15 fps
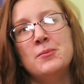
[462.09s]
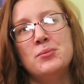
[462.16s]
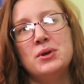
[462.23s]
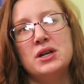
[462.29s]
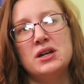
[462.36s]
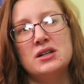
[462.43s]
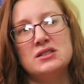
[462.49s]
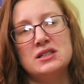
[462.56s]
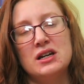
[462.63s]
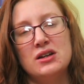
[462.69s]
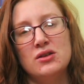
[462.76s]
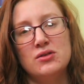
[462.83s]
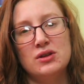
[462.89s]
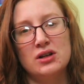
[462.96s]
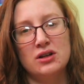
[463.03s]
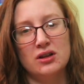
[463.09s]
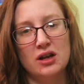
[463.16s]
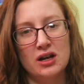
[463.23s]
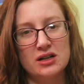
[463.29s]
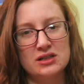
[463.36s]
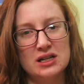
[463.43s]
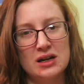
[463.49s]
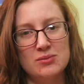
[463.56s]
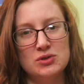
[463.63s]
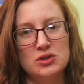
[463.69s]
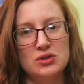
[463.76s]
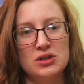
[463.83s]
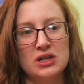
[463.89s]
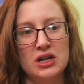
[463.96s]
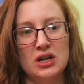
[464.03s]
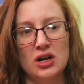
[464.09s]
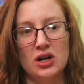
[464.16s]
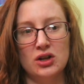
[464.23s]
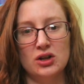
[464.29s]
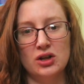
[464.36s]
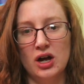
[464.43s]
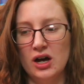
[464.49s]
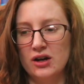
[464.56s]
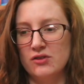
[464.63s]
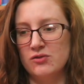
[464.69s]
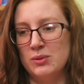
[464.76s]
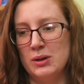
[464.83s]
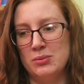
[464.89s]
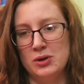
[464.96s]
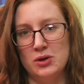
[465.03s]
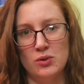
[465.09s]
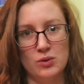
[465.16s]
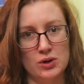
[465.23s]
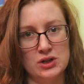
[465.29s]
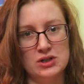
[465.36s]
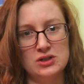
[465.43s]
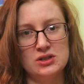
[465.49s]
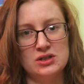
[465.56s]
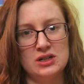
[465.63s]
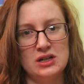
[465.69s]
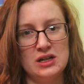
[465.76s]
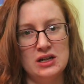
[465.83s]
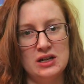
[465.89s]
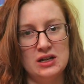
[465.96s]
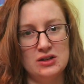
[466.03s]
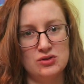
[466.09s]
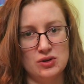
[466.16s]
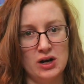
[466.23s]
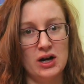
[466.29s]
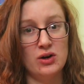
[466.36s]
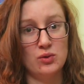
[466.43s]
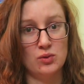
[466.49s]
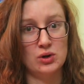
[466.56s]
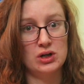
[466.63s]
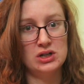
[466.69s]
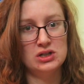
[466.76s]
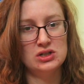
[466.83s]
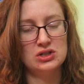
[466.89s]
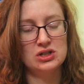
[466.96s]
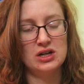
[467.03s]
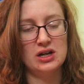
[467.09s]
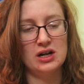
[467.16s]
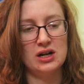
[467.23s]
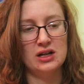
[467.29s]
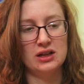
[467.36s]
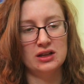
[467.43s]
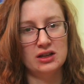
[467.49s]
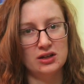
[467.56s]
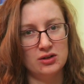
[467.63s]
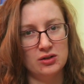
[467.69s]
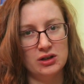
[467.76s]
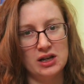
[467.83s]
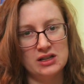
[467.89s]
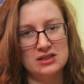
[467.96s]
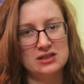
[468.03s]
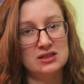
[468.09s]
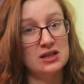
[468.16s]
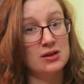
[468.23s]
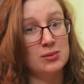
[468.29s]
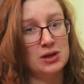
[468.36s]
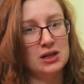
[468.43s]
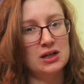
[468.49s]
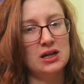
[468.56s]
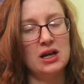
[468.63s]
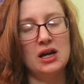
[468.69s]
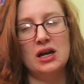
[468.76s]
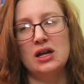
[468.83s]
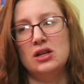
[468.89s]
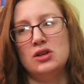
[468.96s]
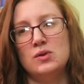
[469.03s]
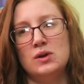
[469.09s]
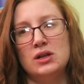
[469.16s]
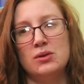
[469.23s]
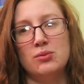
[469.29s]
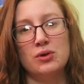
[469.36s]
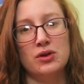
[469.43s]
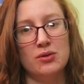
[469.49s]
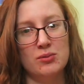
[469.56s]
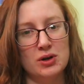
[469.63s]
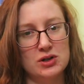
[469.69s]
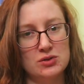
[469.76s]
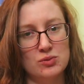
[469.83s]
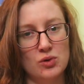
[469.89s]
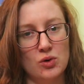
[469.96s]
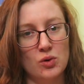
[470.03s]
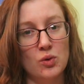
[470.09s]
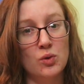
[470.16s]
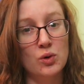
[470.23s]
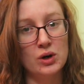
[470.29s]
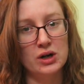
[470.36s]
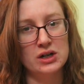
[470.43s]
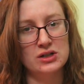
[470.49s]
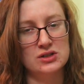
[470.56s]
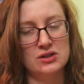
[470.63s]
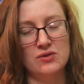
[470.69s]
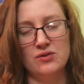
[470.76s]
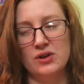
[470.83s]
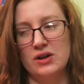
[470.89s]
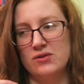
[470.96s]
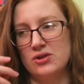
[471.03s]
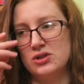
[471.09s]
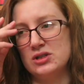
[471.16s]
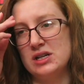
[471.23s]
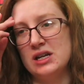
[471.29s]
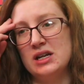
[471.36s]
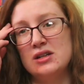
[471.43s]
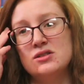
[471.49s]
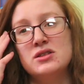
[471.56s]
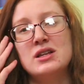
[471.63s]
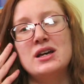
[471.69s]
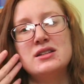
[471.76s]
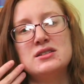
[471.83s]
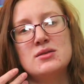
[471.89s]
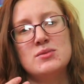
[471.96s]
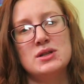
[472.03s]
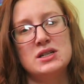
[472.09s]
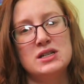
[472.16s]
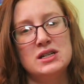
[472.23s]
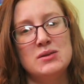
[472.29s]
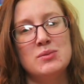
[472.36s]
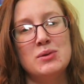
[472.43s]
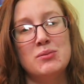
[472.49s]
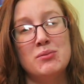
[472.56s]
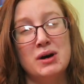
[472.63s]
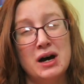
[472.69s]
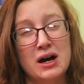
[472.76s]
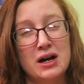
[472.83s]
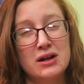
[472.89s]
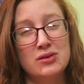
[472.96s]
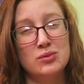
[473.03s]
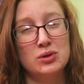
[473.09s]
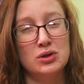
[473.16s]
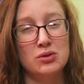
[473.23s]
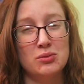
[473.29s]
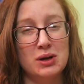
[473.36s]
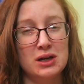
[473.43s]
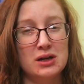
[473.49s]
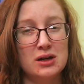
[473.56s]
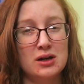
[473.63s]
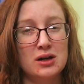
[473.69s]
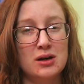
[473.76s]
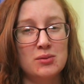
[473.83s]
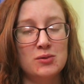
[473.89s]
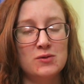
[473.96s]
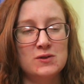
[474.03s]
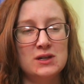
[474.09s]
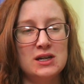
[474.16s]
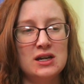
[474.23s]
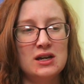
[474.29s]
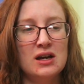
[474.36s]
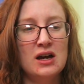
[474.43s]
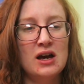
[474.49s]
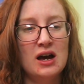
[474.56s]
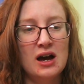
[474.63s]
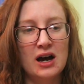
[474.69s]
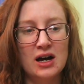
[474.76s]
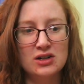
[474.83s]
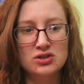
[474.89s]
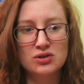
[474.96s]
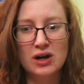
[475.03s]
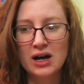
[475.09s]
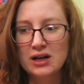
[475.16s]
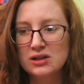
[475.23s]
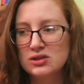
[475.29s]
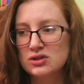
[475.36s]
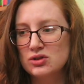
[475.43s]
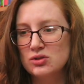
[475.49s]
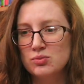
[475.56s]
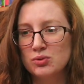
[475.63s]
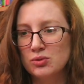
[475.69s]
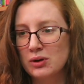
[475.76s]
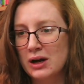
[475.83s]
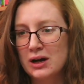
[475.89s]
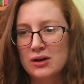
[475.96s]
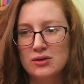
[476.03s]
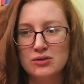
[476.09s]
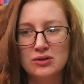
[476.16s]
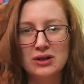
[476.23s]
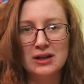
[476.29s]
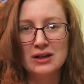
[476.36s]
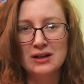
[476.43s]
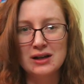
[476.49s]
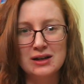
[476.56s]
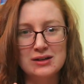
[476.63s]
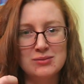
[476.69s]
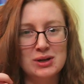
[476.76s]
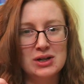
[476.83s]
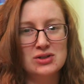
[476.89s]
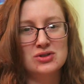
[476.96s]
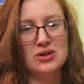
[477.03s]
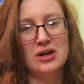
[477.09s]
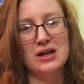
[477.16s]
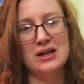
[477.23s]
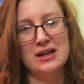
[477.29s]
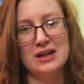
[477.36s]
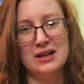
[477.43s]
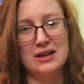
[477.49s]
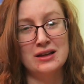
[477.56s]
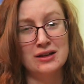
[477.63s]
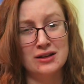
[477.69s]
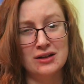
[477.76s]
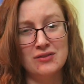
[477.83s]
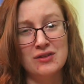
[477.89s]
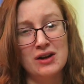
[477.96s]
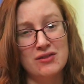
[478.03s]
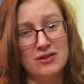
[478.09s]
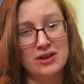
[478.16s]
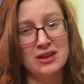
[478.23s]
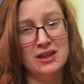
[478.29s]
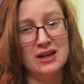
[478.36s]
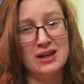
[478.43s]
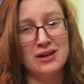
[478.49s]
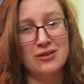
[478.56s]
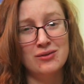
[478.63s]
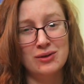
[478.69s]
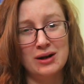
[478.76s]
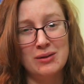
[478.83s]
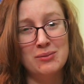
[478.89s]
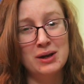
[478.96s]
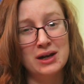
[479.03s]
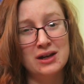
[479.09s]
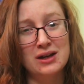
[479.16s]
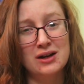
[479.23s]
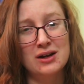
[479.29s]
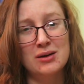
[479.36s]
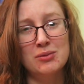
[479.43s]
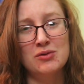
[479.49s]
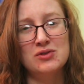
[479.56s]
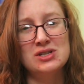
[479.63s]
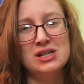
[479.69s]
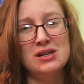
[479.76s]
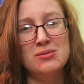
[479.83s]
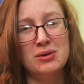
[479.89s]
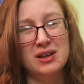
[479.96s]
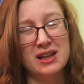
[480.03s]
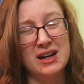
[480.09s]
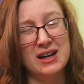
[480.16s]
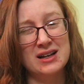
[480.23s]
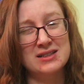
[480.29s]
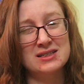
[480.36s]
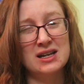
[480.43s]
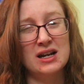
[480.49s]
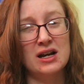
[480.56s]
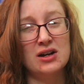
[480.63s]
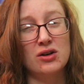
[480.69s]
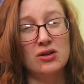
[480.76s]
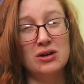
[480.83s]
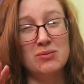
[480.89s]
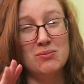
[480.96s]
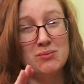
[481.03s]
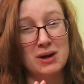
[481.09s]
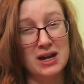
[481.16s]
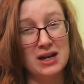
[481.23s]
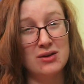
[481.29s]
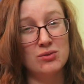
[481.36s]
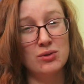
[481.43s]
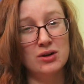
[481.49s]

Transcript: because I know that a lot of times you can get a lot of maybe orange dried orange and a little less cinnamon and you end up with a much more orange flavored tea. So that's something to keep in mind when you're making a cup of tea. I try to scoop around and, and make sure I get a little of everything when I'm making a cup of tea, but like I said, I'd already made